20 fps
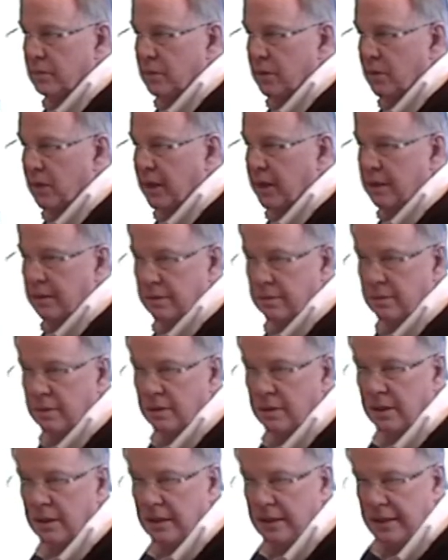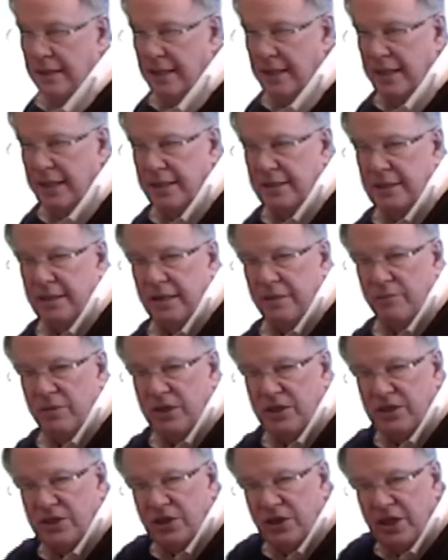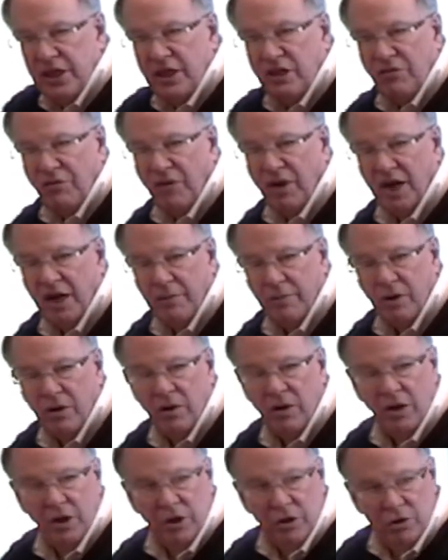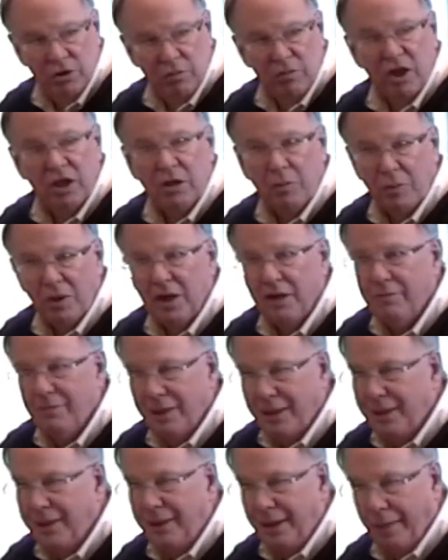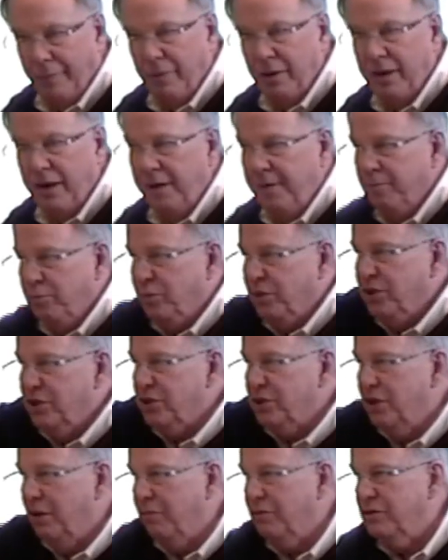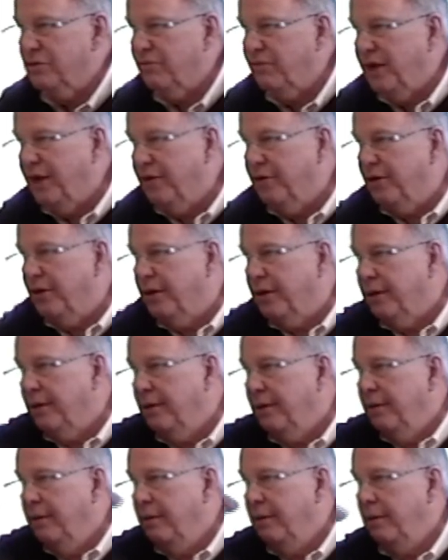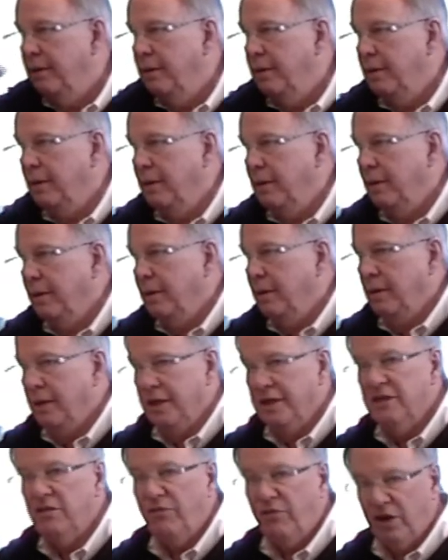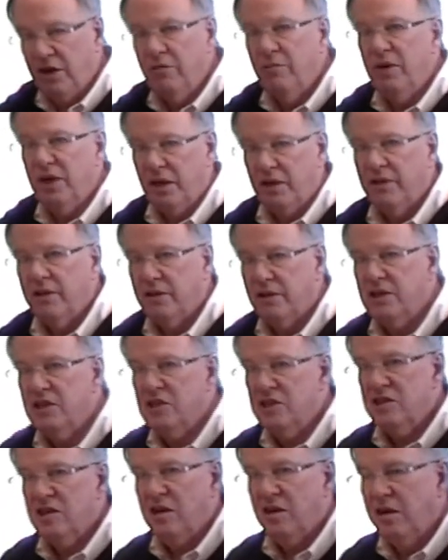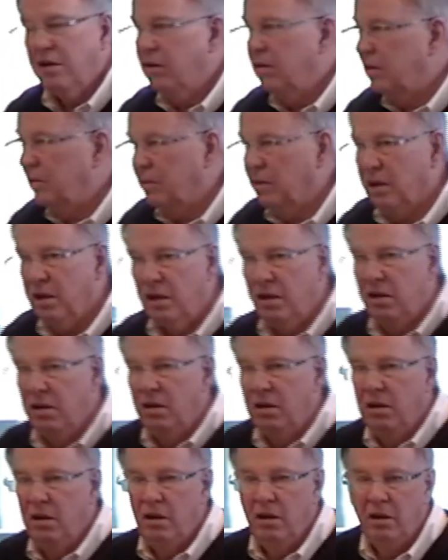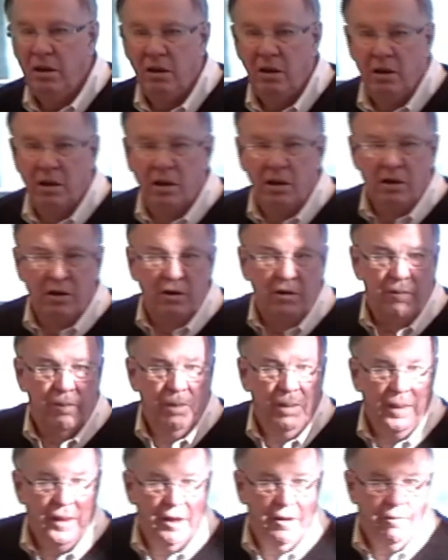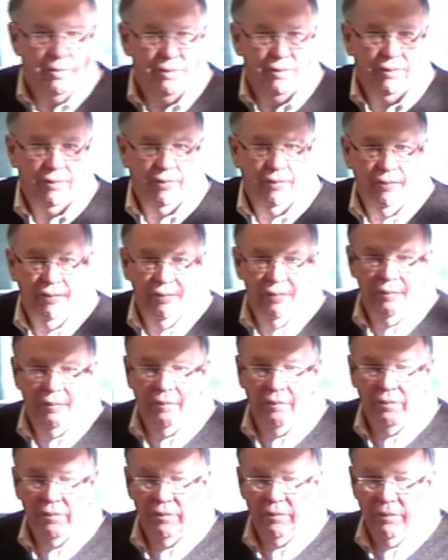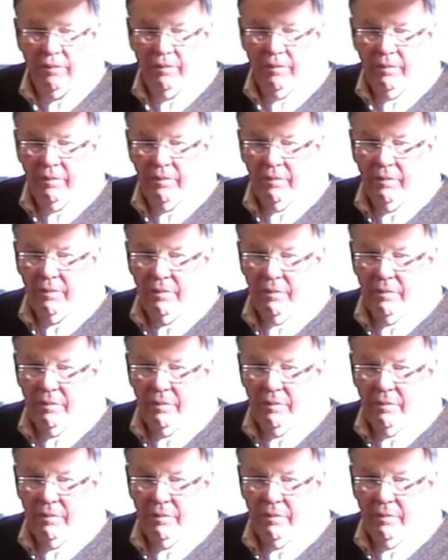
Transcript: Right? That, has, that means in each fiber, you're multiplying by a number, but this number is varying. It's fundamental that this is allowed, okay? Then should R be CFDT of R?